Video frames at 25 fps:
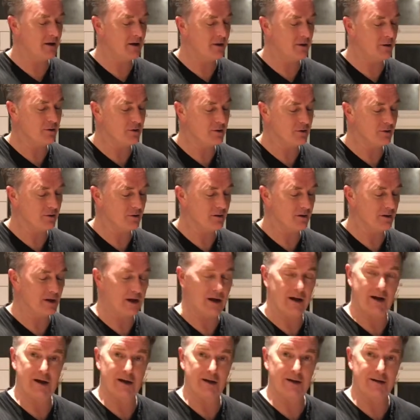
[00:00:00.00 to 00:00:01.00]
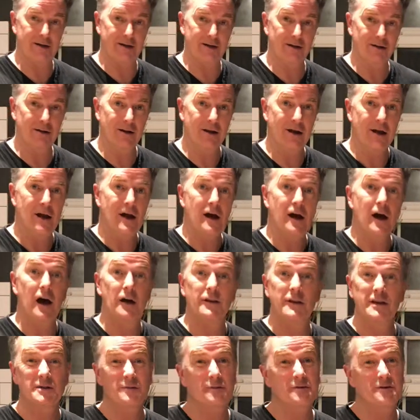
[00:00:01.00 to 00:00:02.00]
local Lidl.
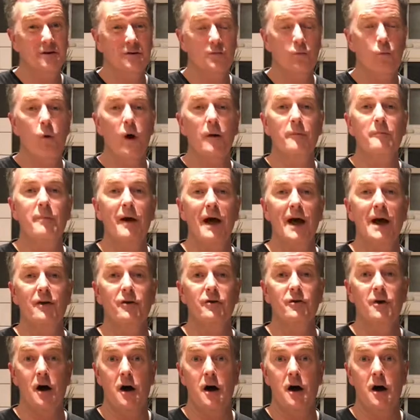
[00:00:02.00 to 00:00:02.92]
This was just £1.09.